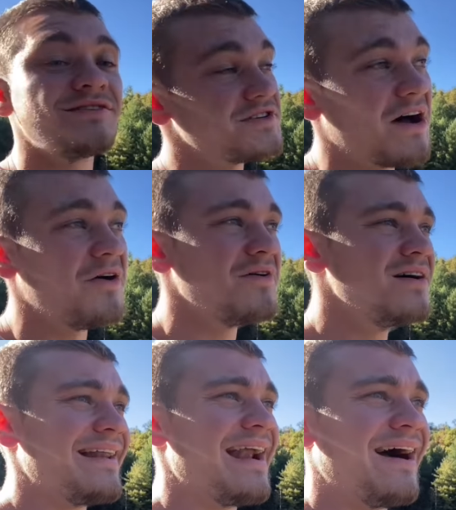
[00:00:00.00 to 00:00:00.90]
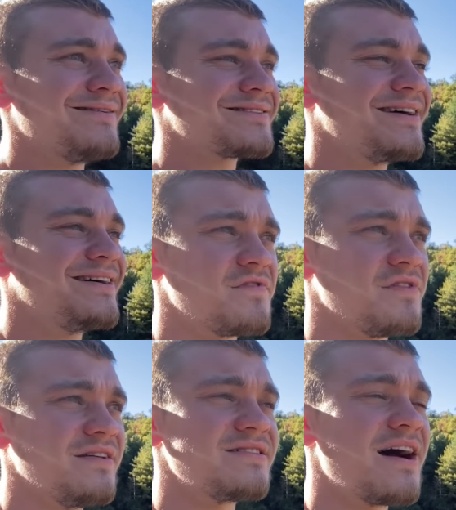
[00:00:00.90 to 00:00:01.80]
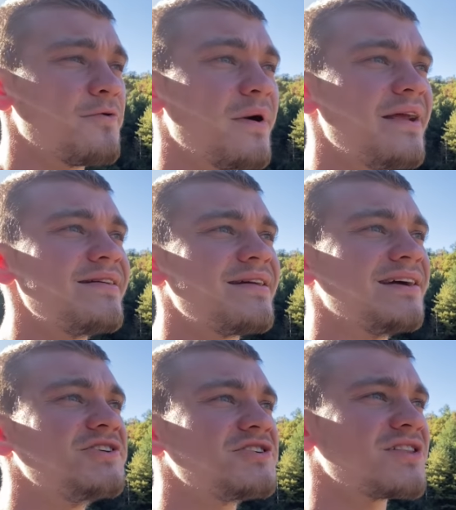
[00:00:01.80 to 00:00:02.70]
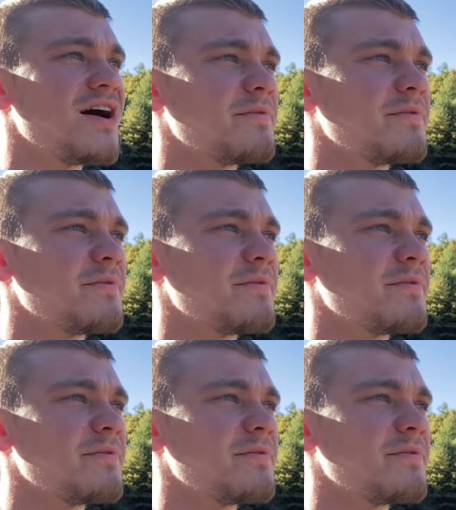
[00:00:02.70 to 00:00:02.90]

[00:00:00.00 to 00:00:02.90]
So I headed out, and for the entire week, I just thought